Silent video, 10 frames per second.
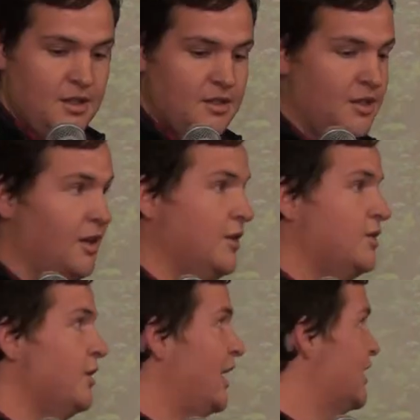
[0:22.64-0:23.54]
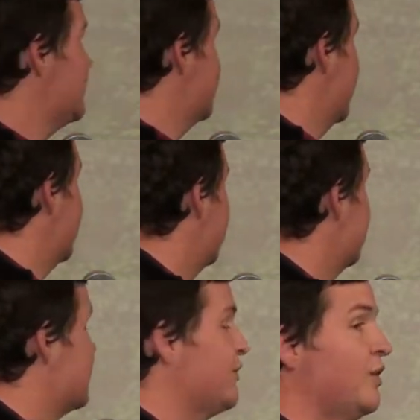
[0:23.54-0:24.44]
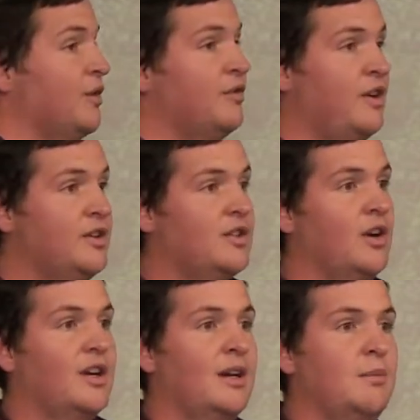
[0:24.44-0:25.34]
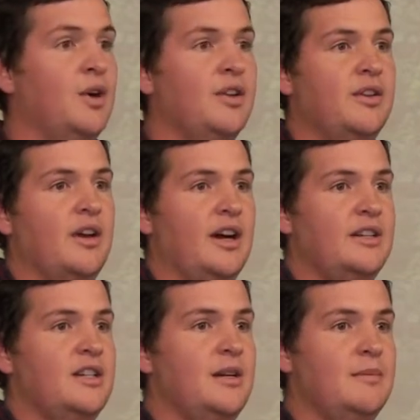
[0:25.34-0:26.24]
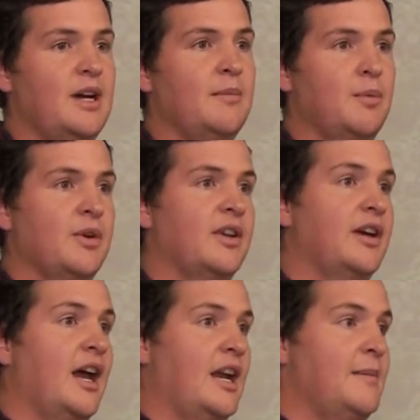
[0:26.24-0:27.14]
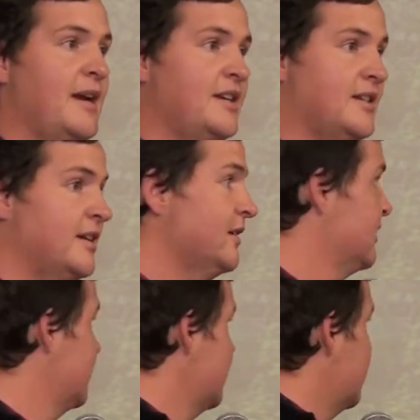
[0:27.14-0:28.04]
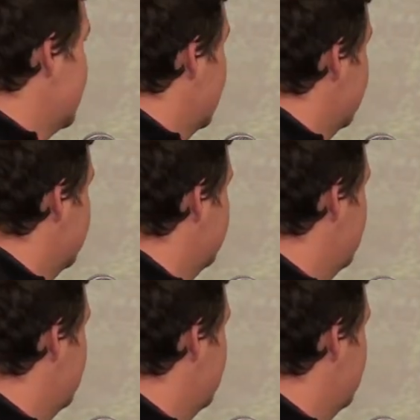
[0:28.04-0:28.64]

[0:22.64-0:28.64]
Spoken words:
So to illustrate this for false codling moth, I teamed up with an animator, and if